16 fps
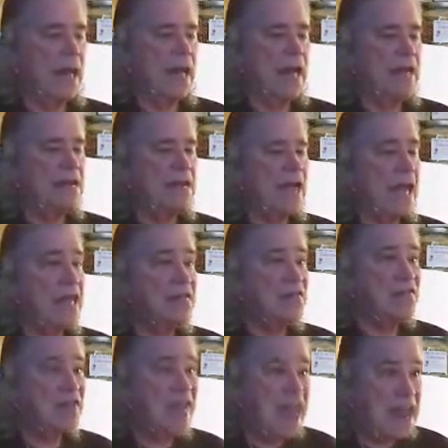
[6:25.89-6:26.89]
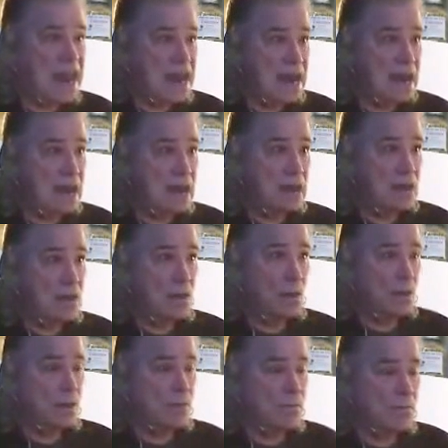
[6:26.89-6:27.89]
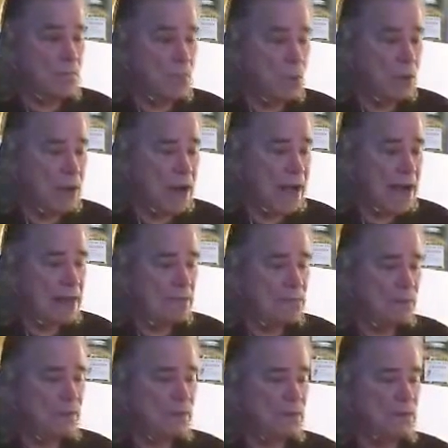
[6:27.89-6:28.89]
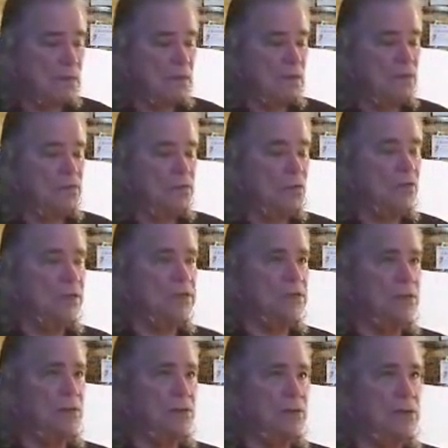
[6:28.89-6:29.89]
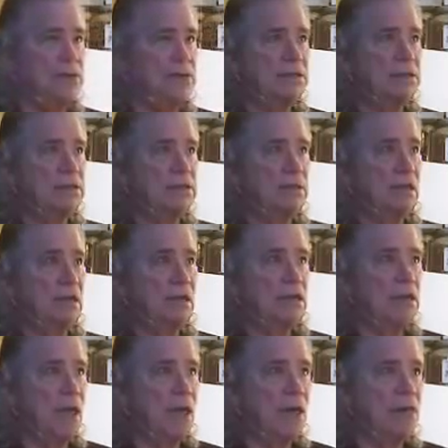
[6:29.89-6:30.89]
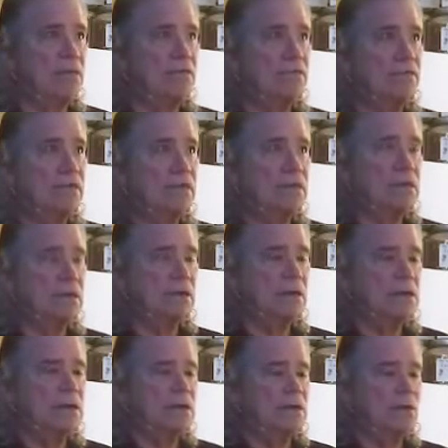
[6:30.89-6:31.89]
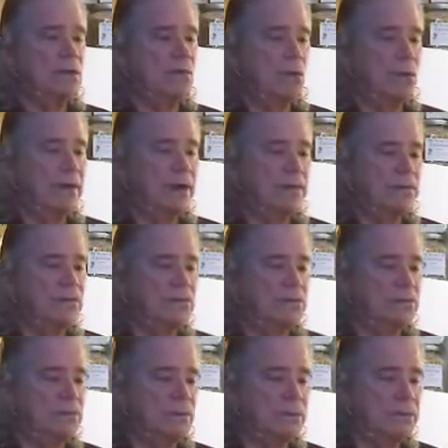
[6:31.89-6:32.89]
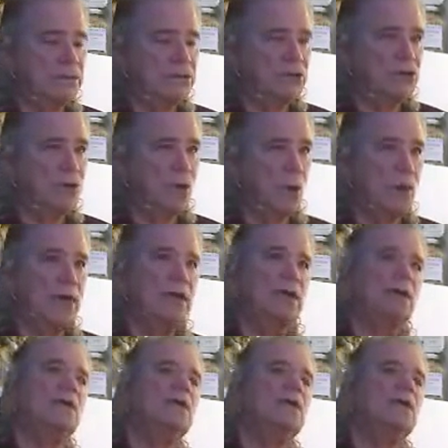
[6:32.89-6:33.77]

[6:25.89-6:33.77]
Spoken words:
And then we're more able to experience love, we're more able to experience joy,